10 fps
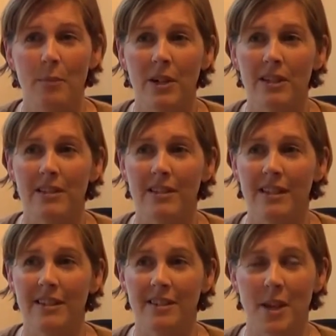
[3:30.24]
But
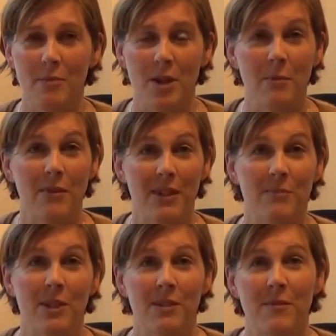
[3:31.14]
at the same time I've had
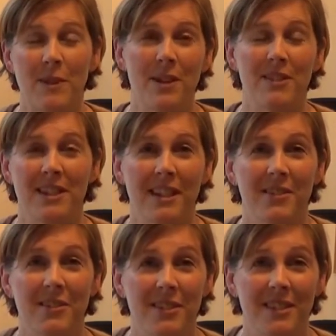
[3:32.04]
to bring some of my own
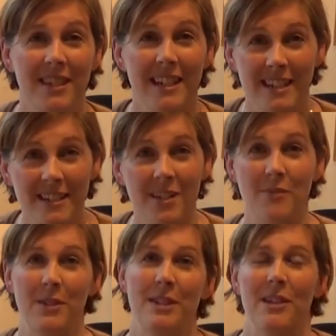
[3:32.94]
skills in, so
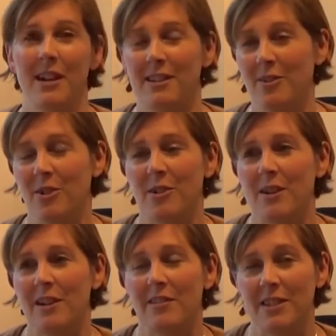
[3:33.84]
obviously I had a long
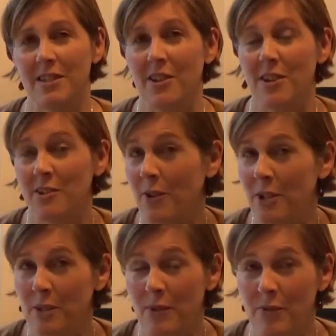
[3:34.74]
career as a science
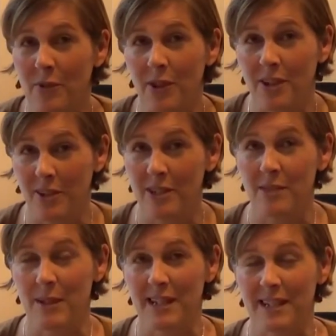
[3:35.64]
writer before I got
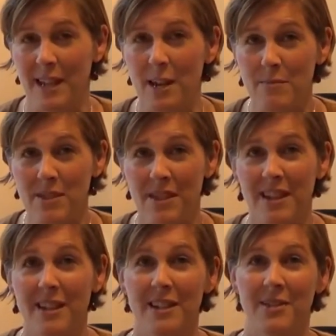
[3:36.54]
into making games,
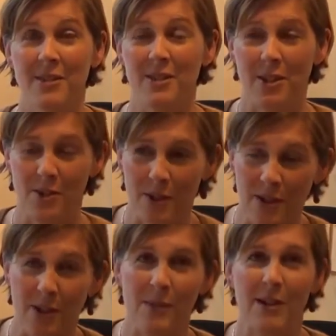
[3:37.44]
so I do know quite
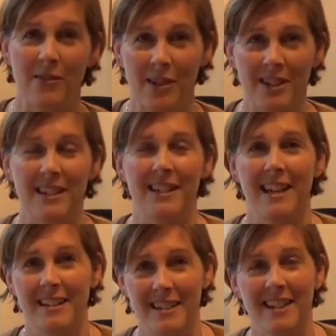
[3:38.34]
a lot about writing and
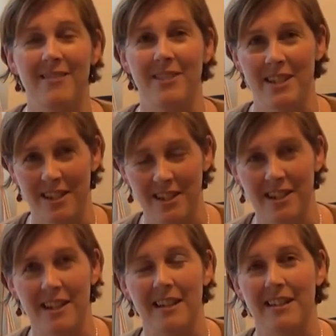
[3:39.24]
editing,
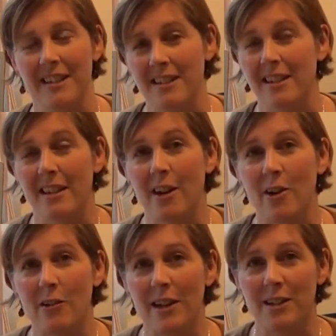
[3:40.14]
researching, things like that
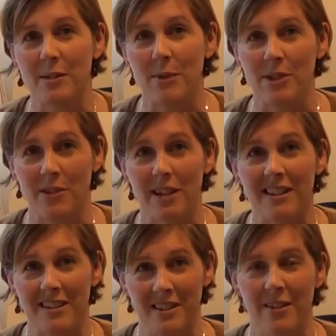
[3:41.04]
are actually my
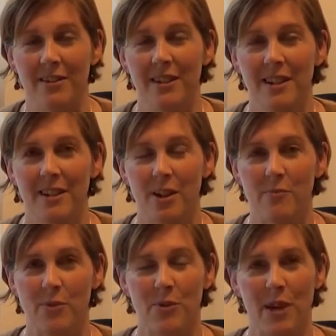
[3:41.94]
strengths, so
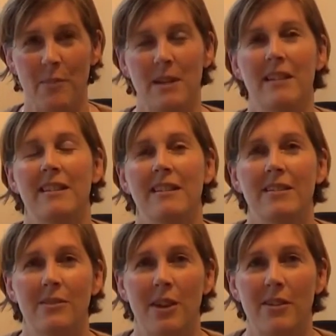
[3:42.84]
I've brought them in, and
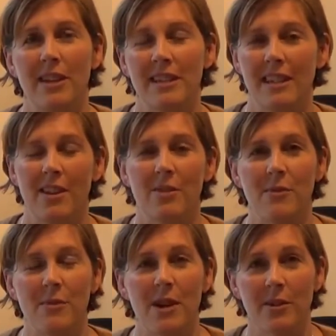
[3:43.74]
I think together
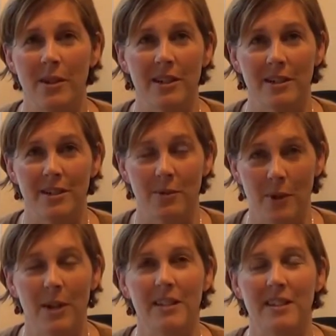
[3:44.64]
we work quite
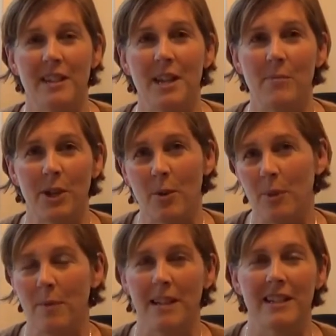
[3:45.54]
well as a team. We
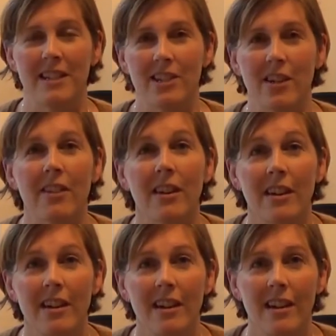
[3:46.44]
complement each other,
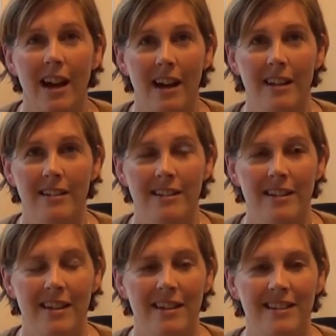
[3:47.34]

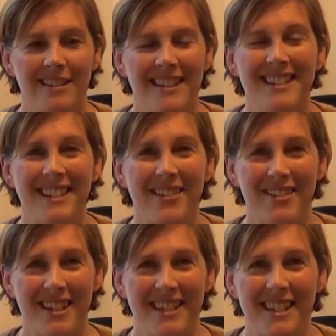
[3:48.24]
and he's
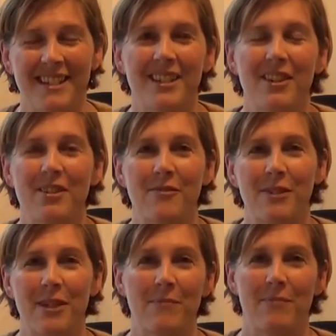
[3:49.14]
definitely said that I've
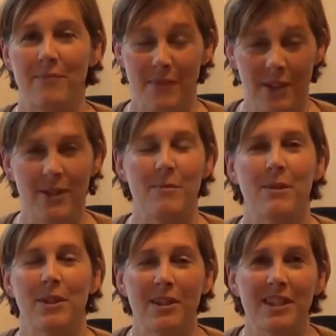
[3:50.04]
given him
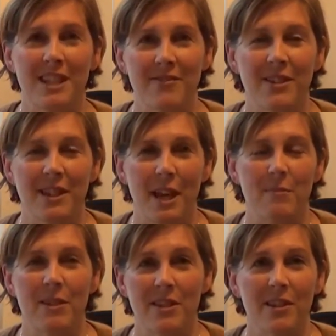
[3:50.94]
some good ideas for the
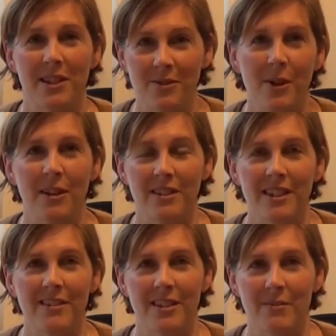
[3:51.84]
game design as well,
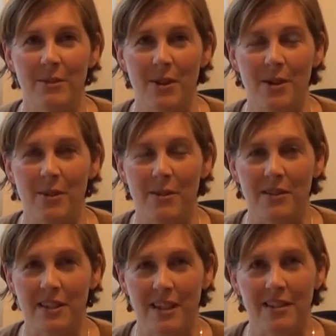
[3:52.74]
so I think we work quite
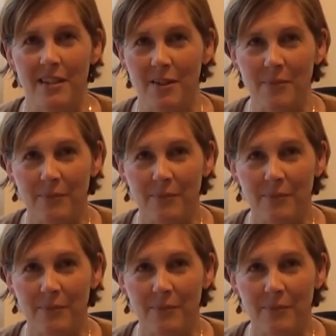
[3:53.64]
well together.